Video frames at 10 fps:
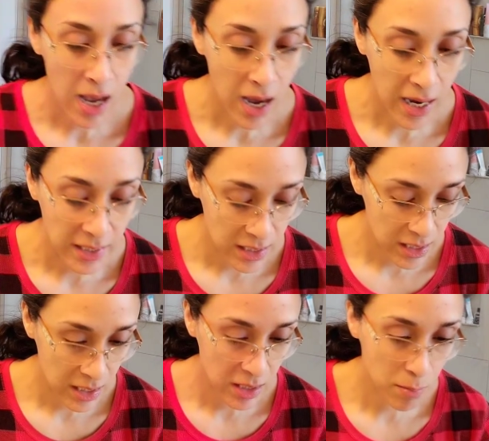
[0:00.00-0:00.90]
I
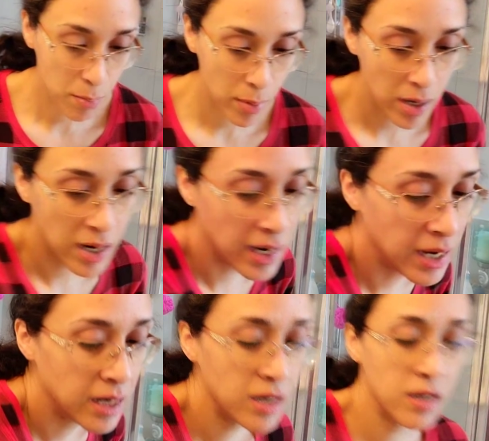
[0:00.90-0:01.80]
did
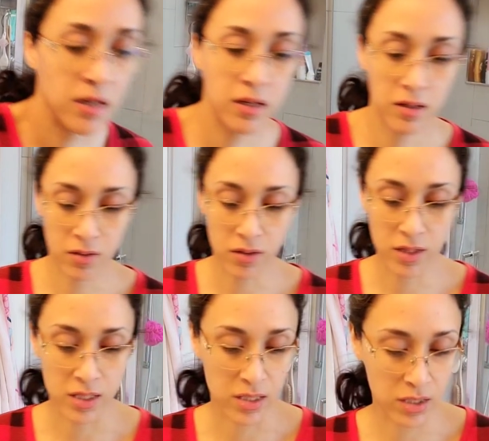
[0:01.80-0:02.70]
buy
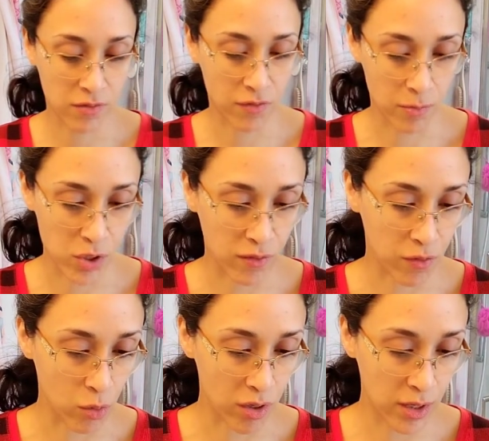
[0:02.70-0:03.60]
this from
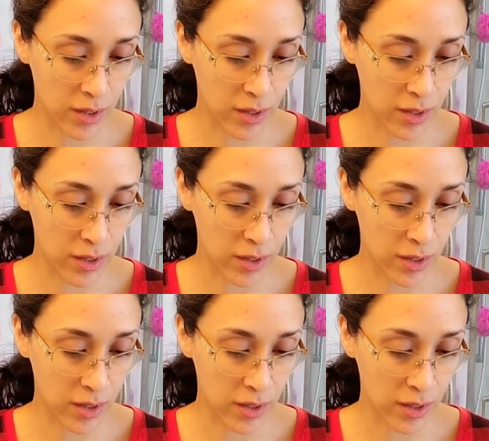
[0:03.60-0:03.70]
Sephora.